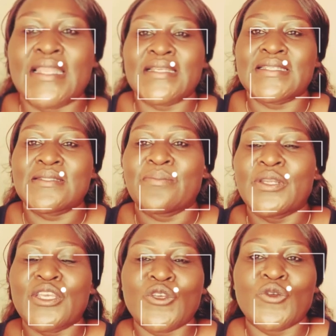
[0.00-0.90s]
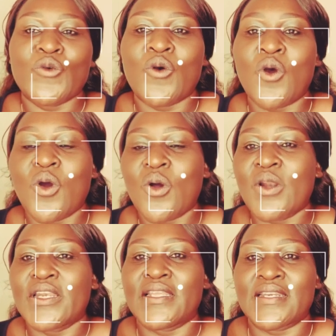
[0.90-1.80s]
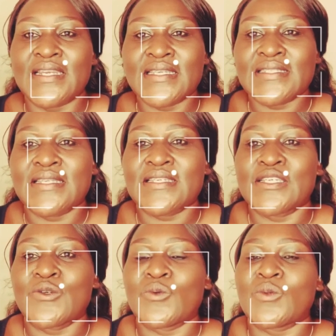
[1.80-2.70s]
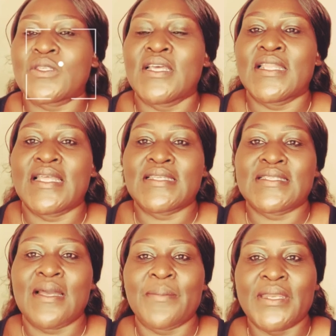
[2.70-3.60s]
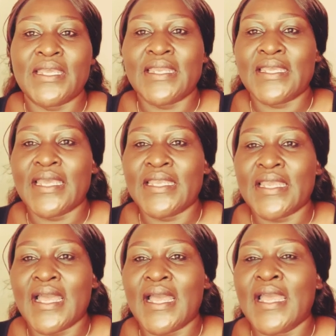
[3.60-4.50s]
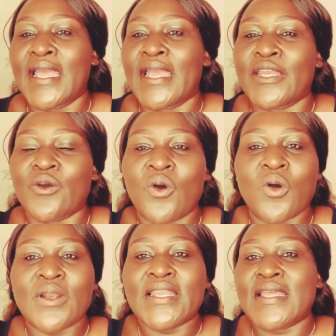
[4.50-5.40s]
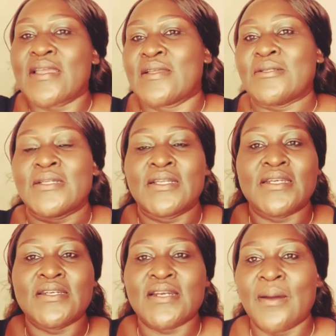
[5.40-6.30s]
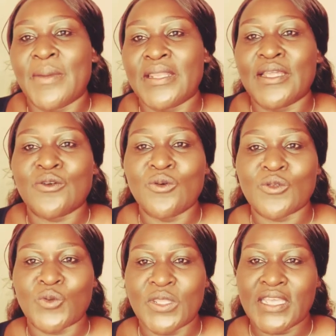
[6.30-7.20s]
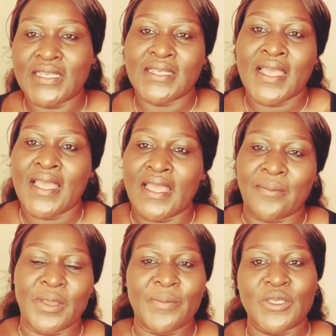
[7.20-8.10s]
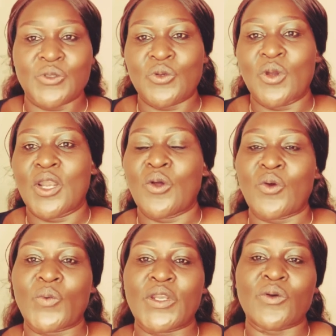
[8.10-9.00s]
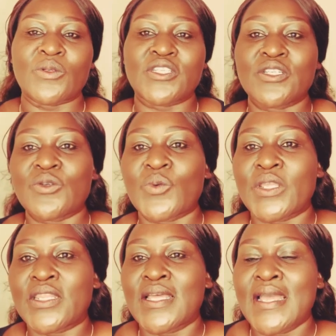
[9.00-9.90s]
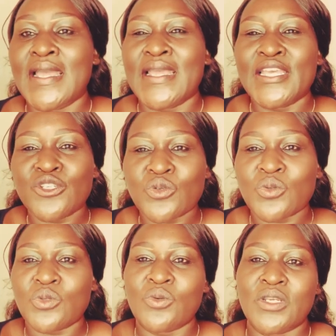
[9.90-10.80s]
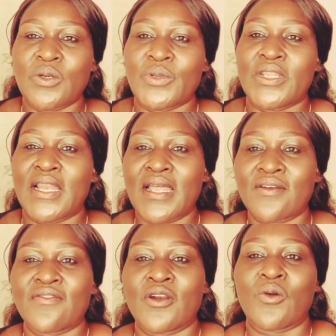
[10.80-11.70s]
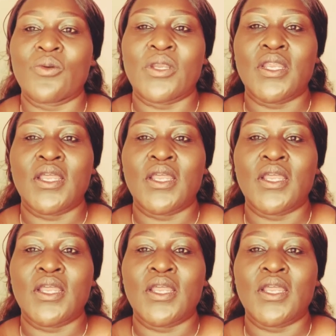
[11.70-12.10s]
that is bringing you all the real estate news that is happening in Kenya and all the drama that goes with it. And maybe as we go along, we'll continue with issues to deal with land fraud